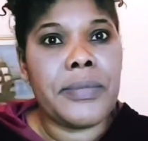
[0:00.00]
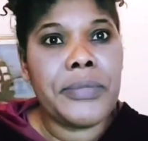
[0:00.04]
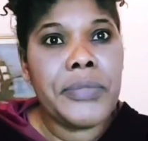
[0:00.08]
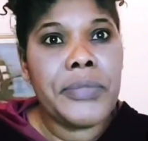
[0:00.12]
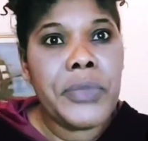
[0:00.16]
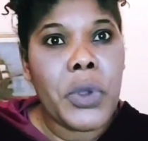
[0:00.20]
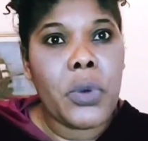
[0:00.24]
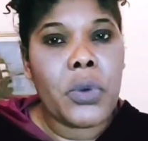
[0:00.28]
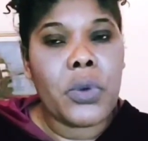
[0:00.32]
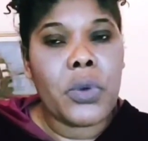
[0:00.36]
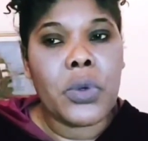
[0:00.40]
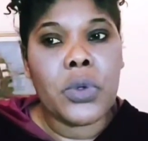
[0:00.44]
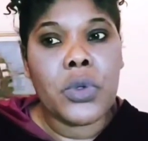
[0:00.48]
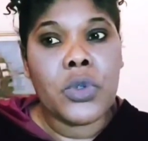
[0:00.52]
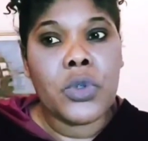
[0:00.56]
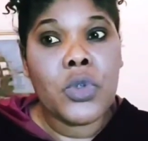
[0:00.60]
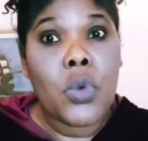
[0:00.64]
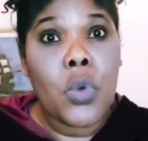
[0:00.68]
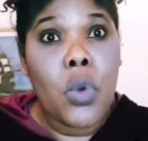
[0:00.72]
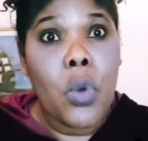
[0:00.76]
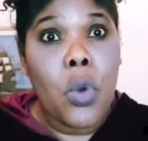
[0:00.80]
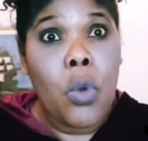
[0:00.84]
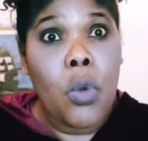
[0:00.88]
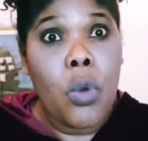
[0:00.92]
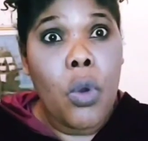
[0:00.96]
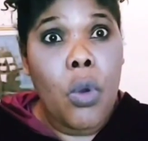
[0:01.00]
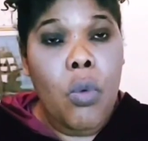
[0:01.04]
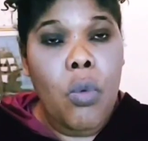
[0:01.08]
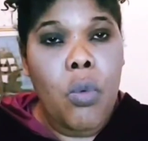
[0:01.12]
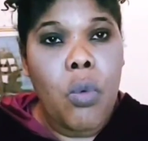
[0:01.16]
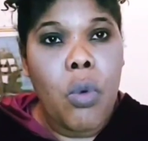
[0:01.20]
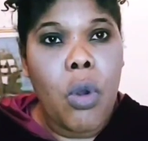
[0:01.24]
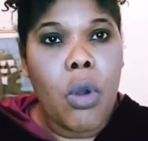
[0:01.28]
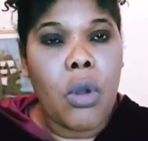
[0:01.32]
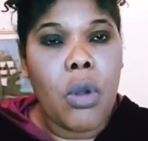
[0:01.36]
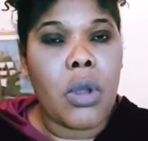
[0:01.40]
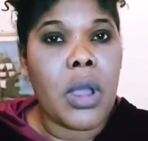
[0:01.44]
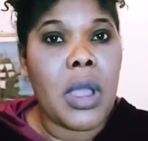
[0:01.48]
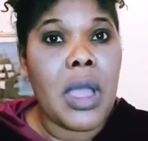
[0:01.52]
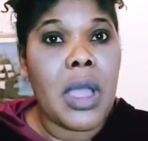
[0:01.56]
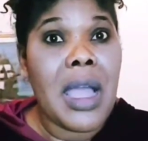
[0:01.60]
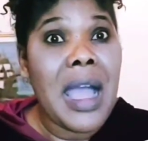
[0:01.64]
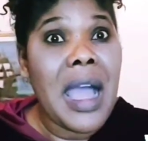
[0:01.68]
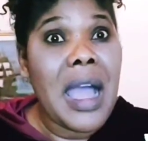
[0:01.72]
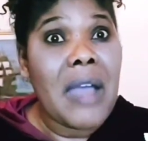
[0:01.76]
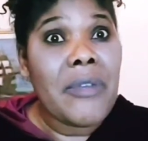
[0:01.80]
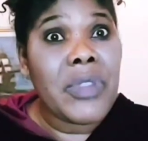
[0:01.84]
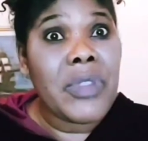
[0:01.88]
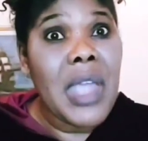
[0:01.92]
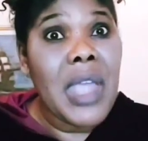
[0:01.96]
No, you go work.
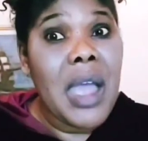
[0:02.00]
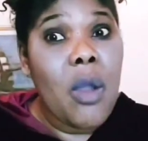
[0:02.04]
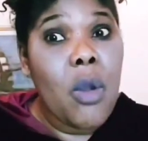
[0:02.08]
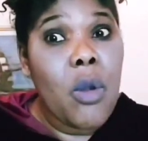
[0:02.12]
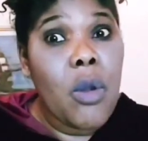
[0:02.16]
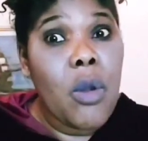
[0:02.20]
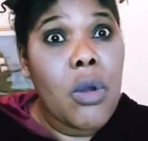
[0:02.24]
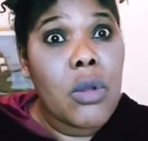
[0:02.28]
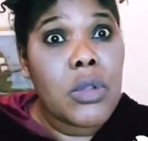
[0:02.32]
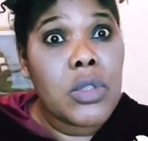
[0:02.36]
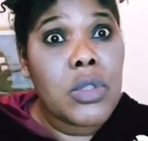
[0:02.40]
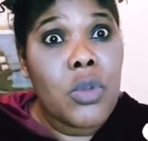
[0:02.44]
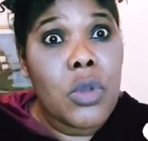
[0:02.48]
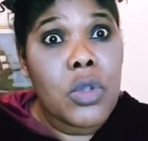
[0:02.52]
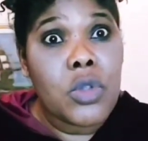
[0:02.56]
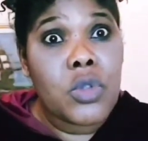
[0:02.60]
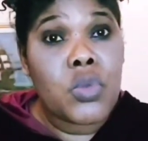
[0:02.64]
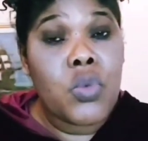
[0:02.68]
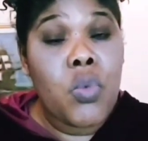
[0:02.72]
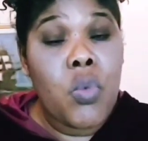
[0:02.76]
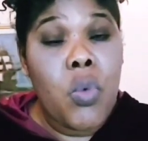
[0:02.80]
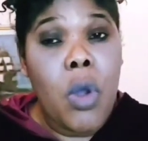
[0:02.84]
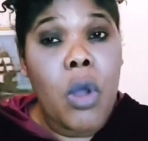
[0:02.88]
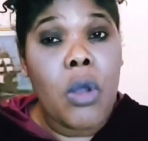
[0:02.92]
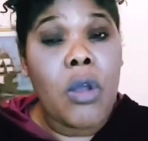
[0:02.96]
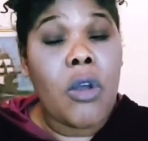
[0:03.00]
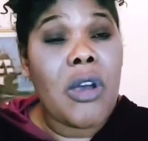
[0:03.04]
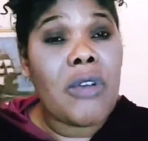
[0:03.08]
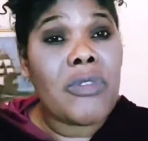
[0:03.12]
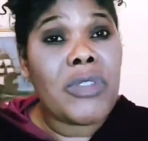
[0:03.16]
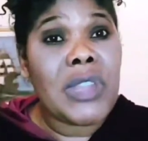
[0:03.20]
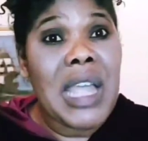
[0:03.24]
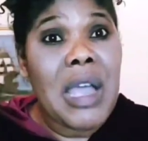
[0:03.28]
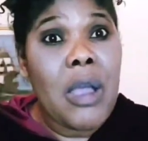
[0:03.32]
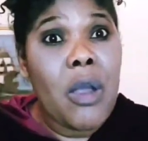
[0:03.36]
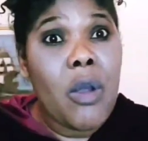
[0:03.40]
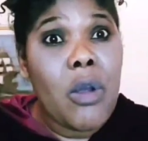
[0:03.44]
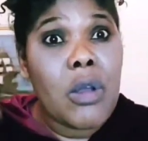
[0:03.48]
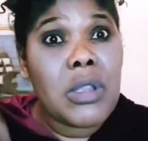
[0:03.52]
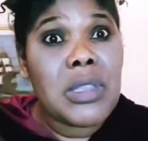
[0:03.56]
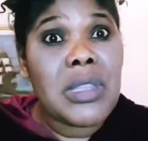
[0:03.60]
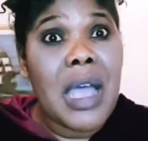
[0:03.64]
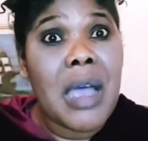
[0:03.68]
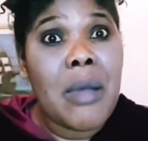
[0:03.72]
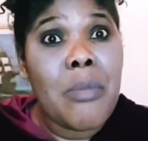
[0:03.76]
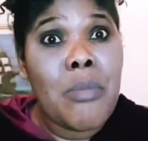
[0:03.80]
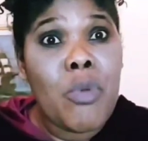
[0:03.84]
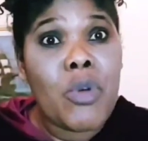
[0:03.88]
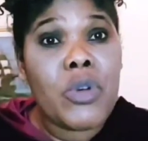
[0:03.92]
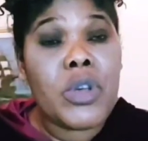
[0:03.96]
After all those work, after all
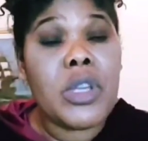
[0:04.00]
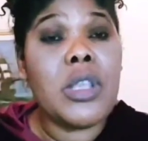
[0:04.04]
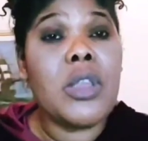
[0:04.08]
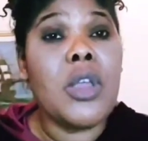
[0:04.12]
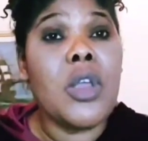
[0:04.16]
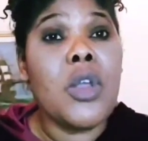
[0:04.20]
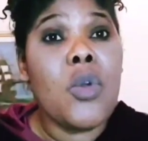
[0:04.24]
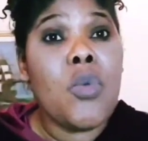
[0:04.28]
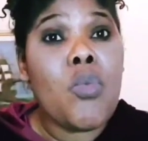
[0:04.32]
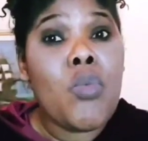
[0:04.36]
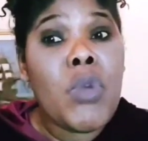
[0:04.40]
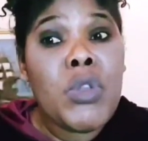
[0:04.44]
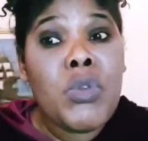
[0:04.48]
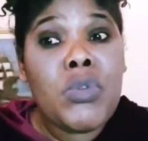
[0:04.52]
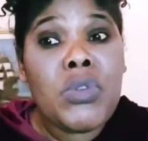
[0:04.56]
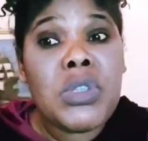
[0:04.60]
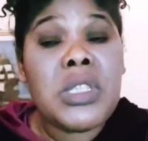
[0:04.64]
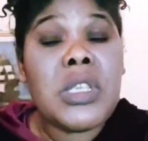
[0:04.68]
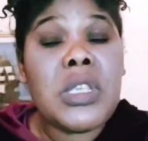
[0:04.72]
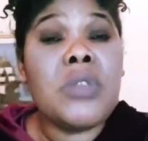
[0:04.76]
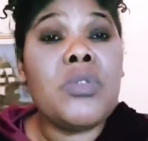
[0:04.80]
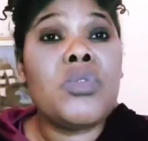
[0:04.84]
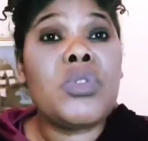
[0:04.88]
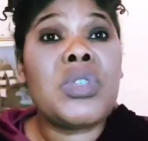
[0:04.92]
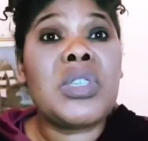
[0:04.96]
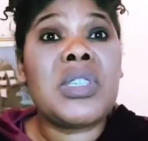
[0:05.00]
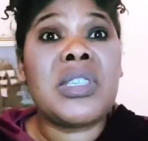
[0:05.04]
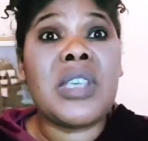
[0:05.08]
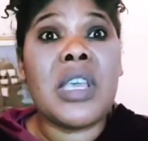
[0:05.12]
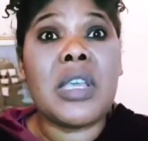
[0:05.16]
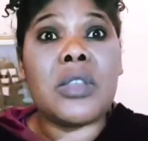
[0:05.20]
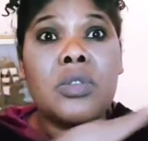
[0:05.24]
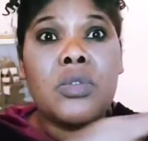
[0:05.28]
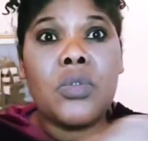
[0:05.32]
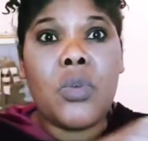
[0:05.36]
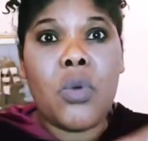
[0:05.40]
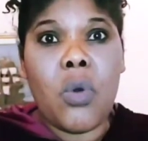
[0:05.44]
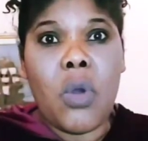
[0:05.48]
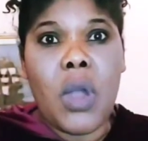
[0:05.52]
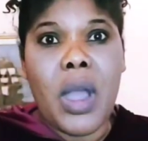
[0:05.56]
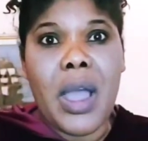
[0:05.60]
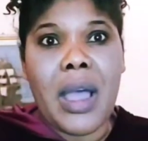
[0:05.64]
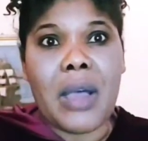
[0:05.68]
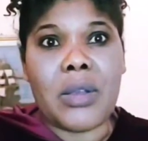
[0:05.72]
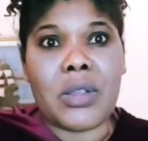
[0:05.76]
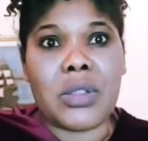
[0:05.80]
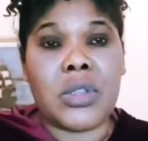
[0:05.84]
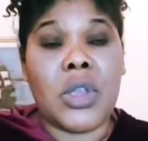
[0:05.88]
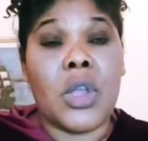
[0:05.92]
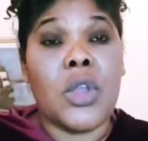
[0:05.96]
that money, where you say you send, go
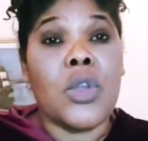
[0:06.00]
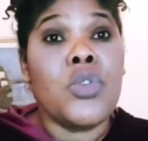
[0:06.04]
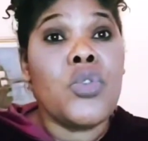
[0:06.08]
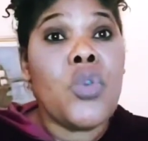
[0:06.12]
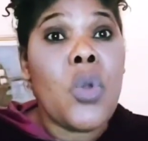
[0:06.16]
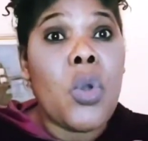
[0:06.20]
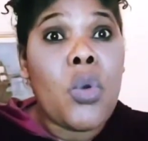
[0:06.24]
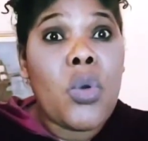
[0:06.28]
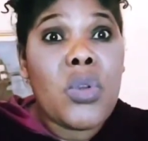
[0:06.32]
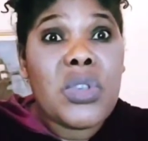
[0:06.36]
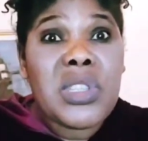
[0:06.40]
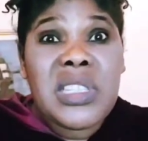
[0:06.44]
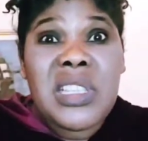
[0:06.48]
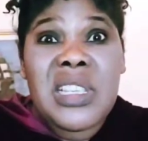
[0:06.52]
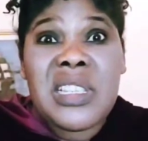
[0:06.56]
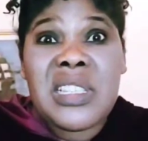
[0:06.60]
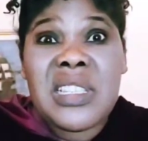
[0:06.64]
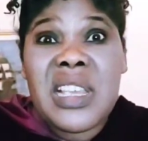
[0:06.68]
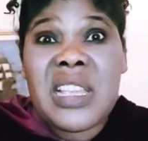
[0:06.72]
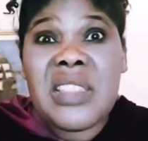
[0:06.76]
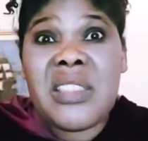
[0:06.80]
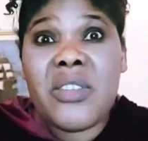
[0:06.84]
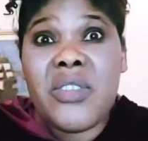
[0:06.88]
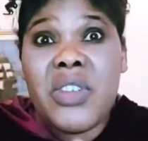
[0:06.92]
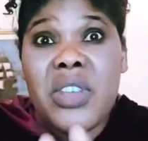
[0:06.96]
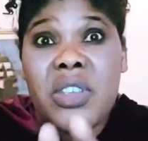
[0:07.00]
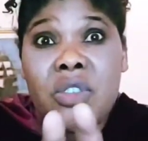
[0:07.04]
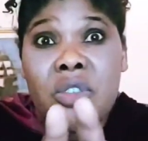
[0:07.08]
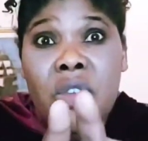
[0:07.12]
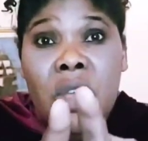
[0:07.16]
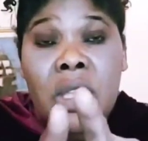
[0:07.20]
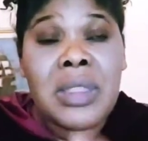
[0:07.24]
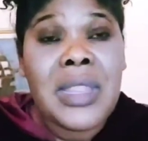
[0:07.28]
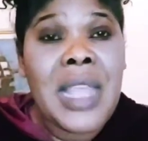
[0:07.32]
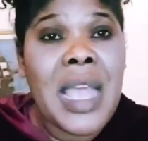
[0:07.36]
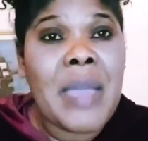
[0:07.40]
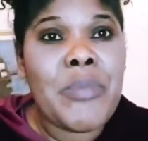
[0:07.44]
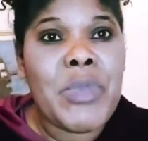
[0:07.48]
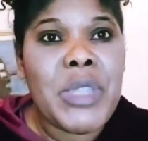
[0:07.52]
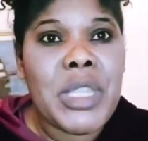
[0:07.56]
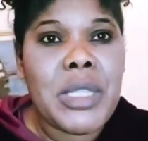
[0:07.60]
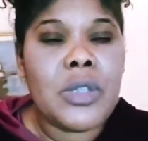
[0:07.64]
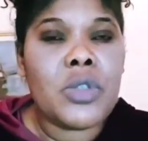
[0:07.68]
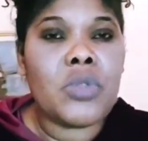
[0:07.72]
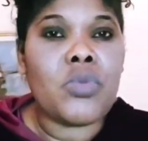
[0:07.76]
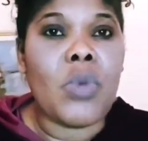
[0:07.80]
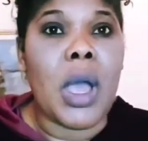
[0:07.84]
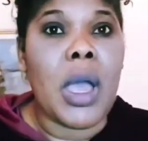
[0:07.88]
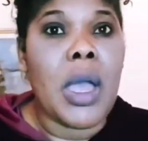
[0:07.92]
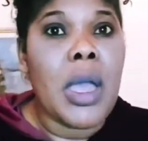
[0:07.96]
house. You can see, say, the result now be
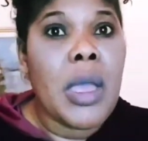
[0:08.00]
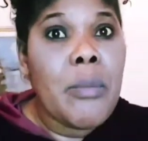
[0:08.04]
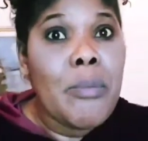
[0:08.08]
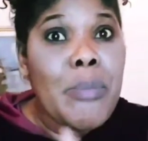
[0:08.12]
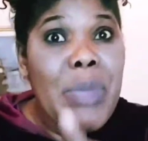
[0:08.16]
this one.